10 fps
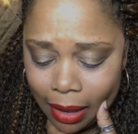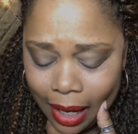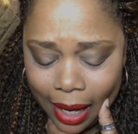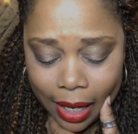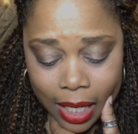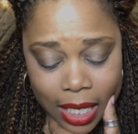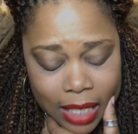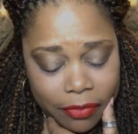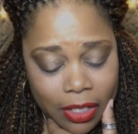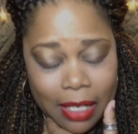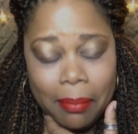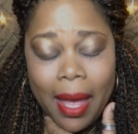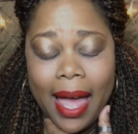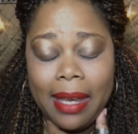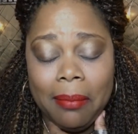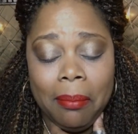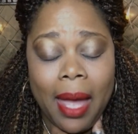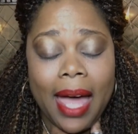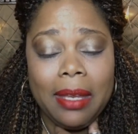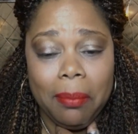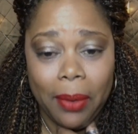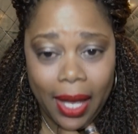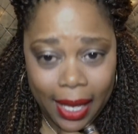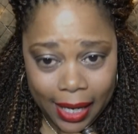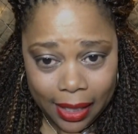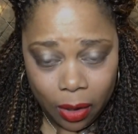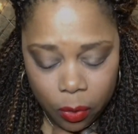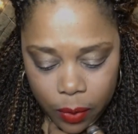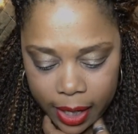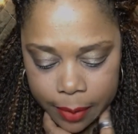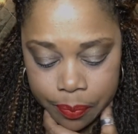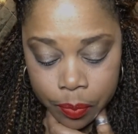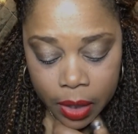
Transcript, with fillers: Ah, feeling mighty, mighty bad. All right.